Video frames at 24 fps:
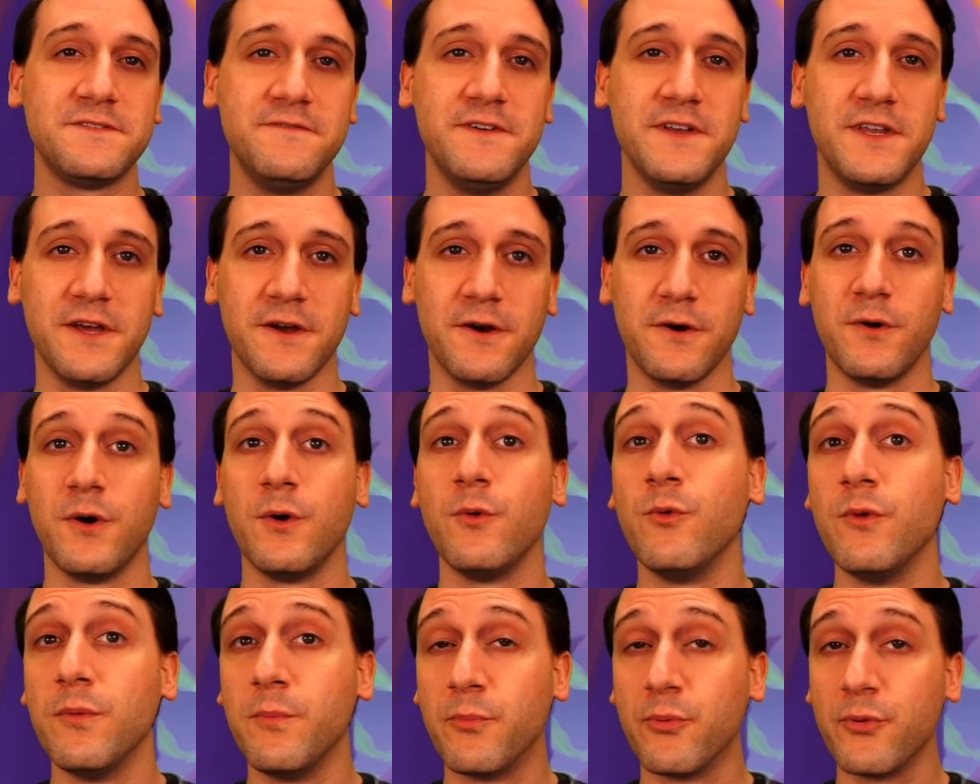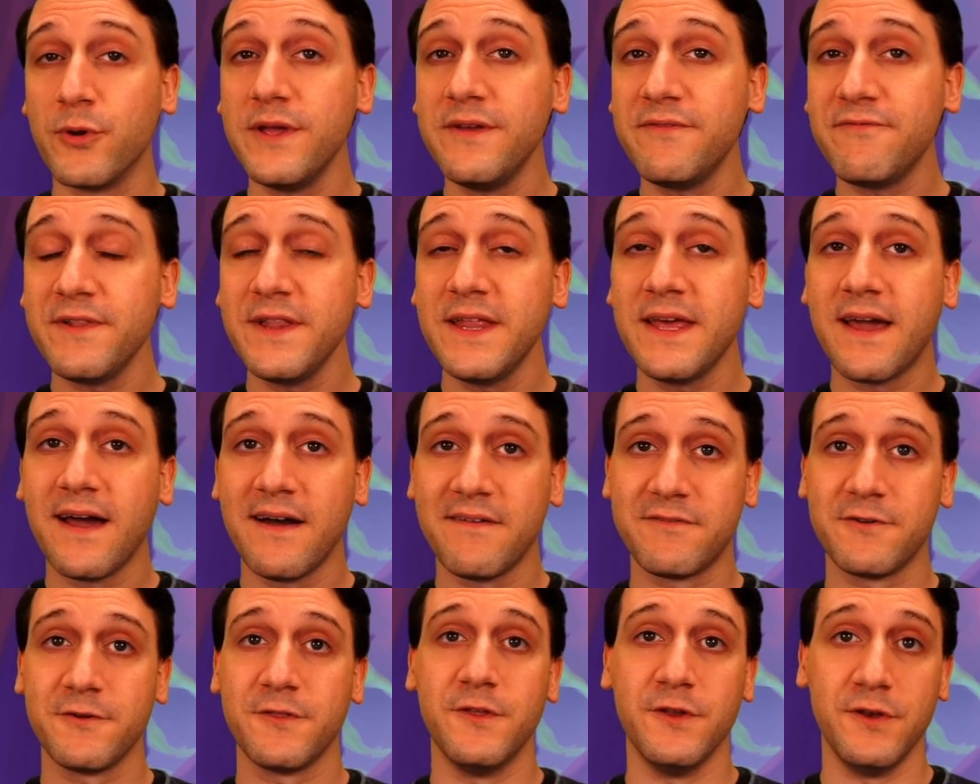video, we'll briefly
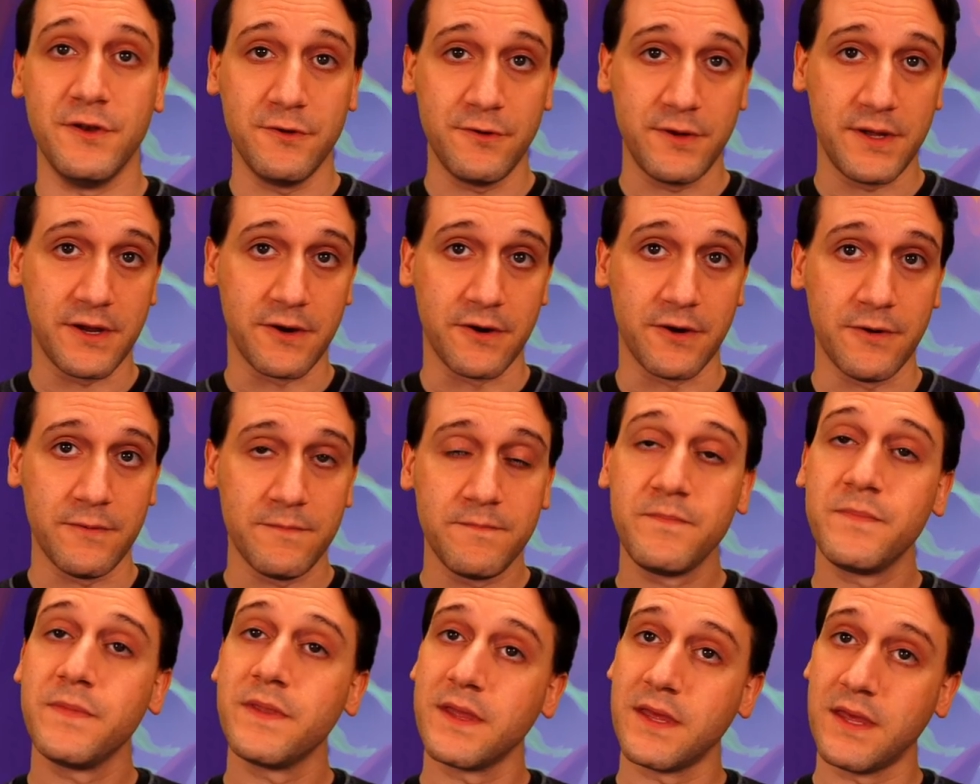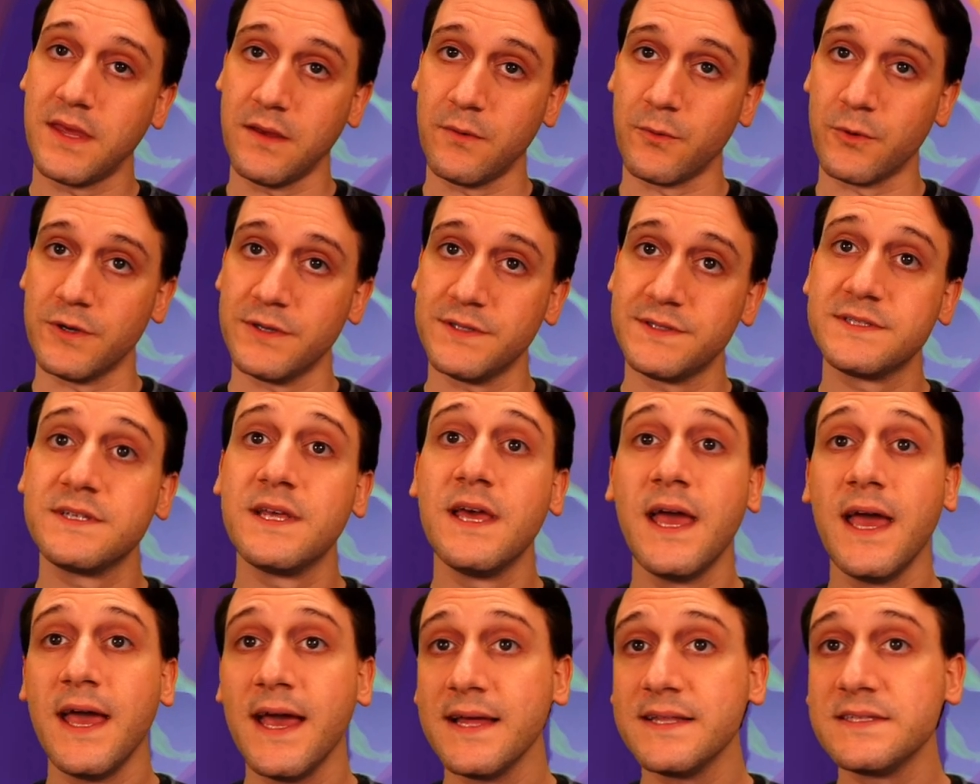cover the new hero, keywords,
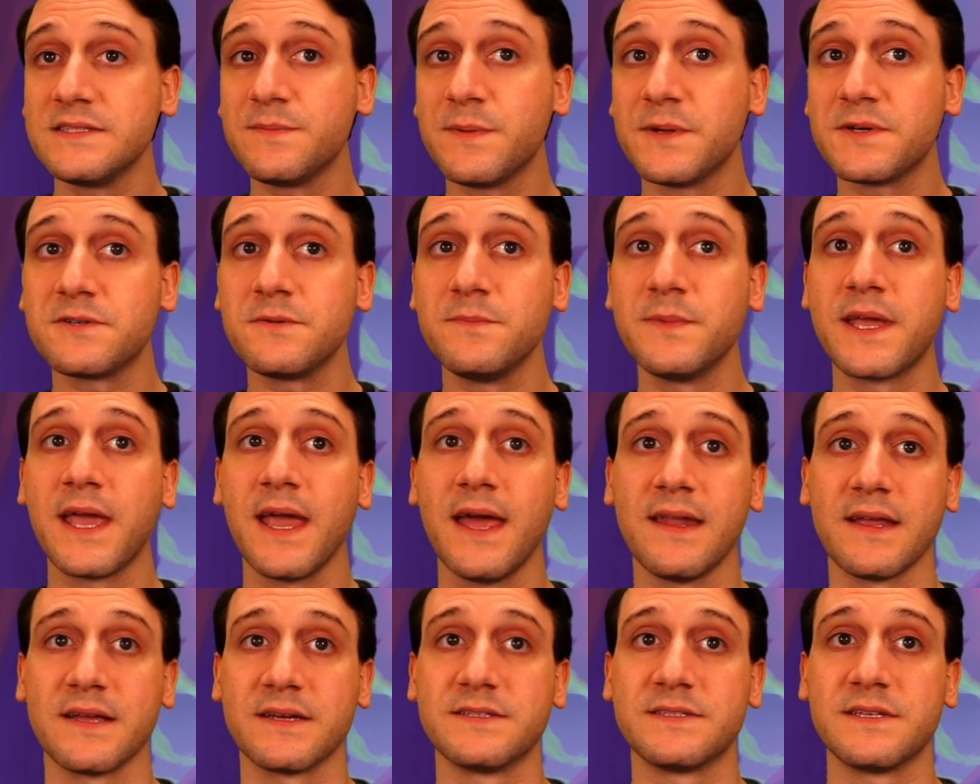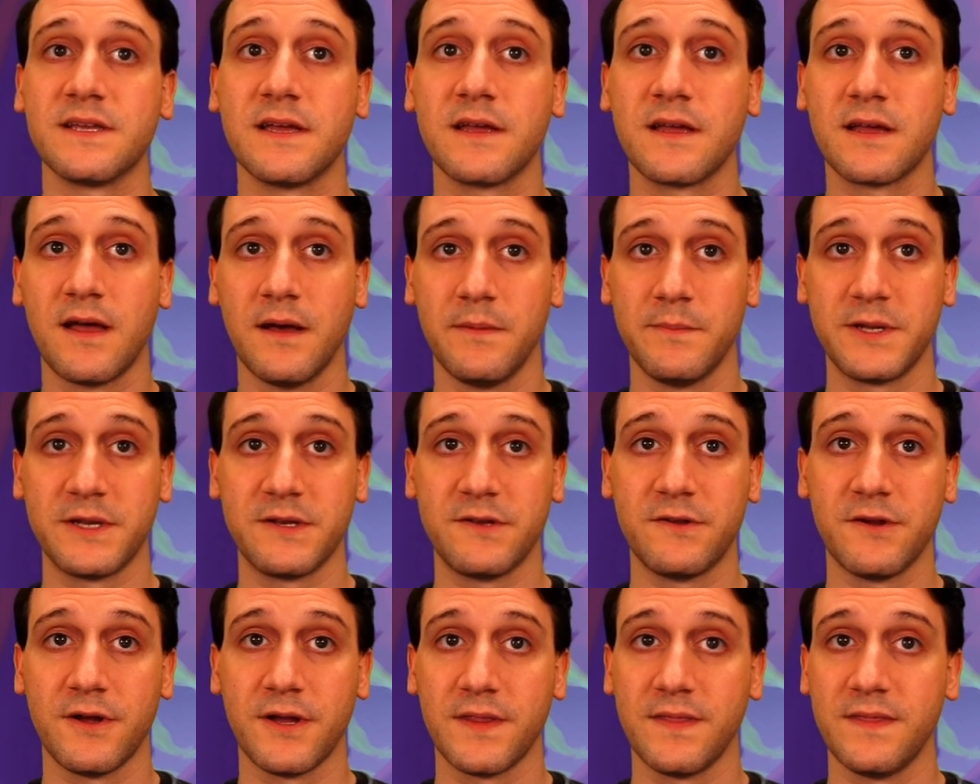and special mechanics coming
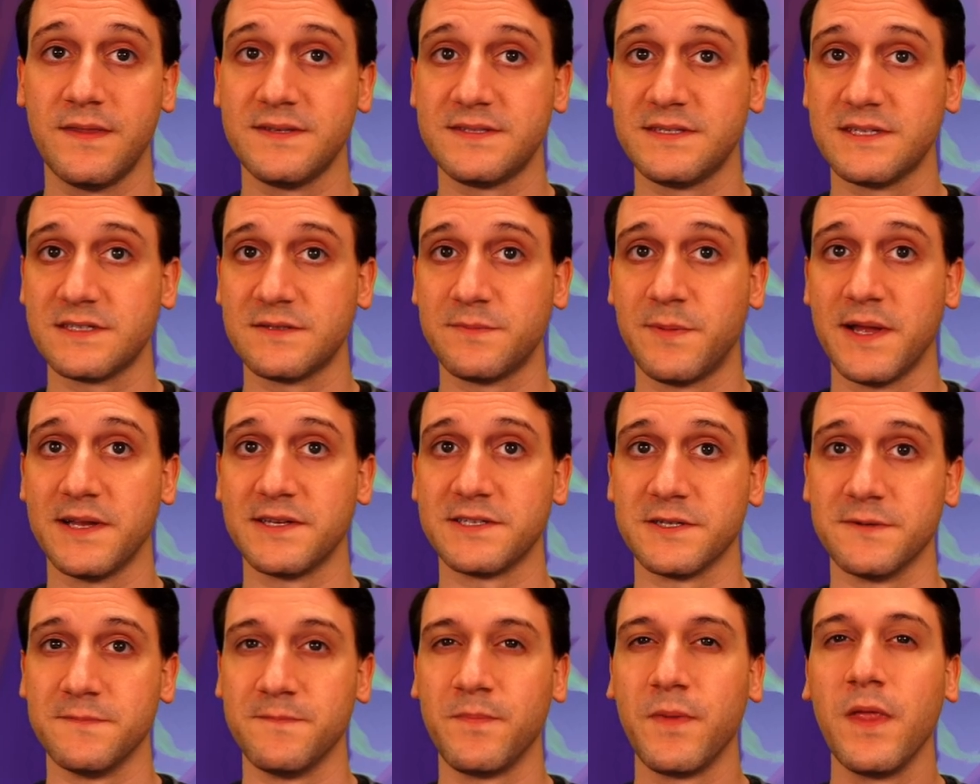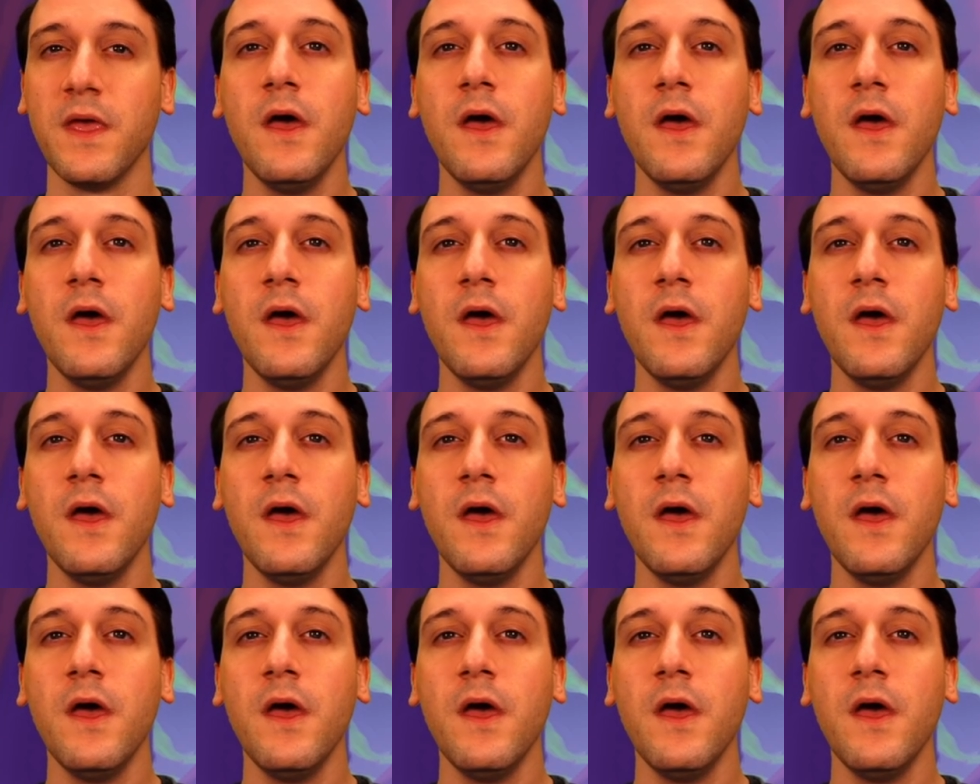during this expansion.